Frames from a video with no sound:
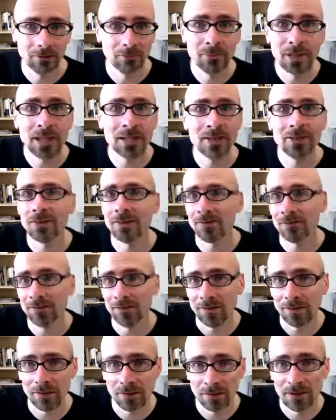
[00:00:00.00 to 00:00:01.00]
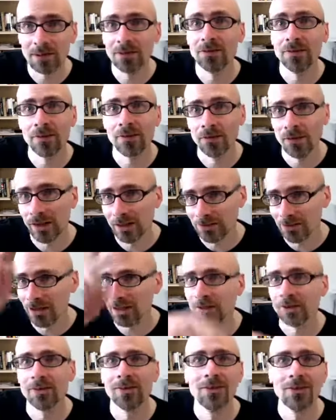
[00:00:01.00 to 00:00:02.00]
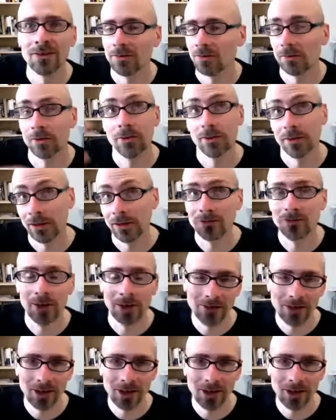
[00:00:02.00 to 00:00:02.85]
meetings of these two hijackers or alleged